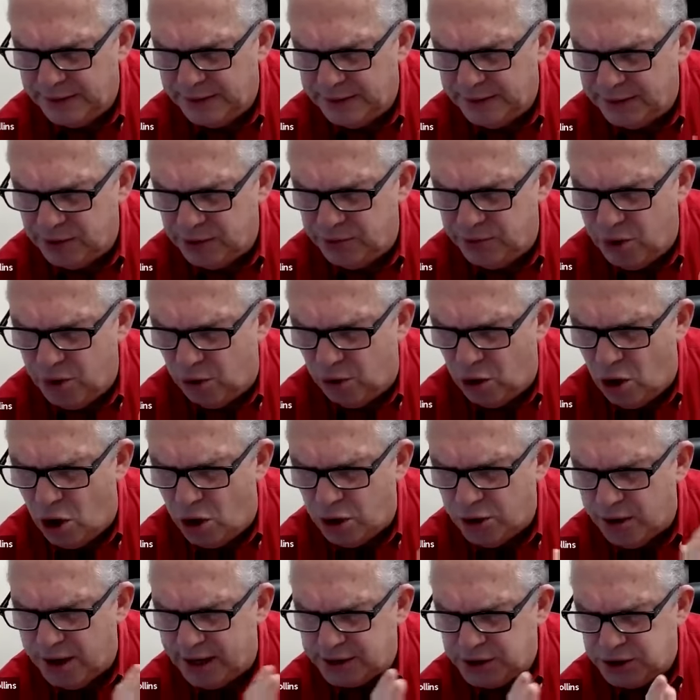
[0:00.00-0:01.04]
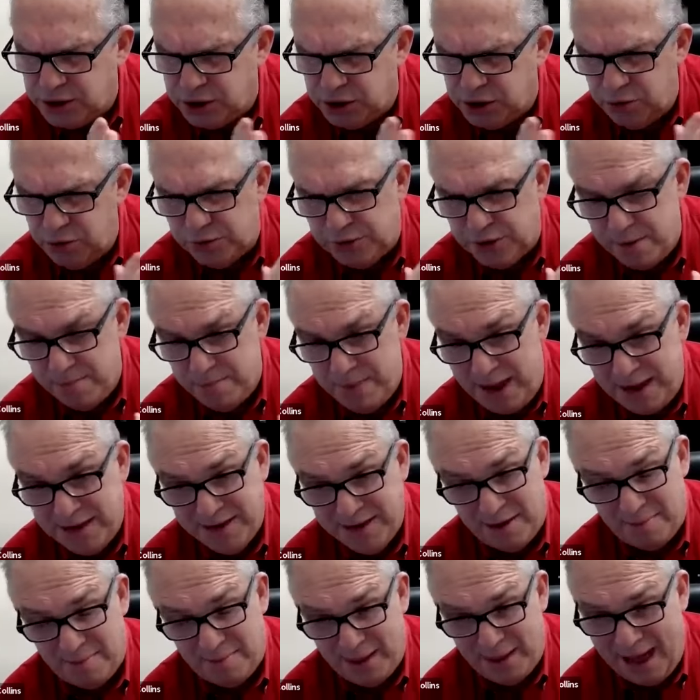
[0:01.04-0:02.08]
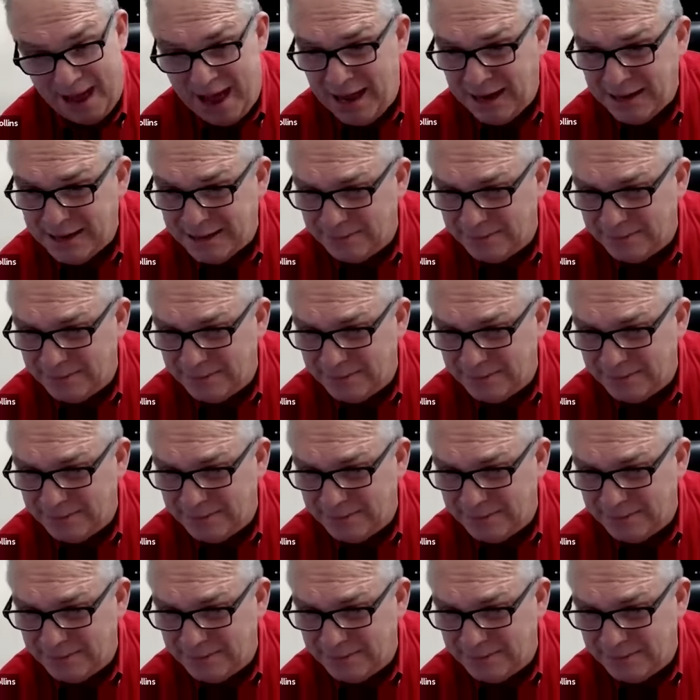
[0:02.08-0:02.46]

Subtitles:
You no longer execute that may come back?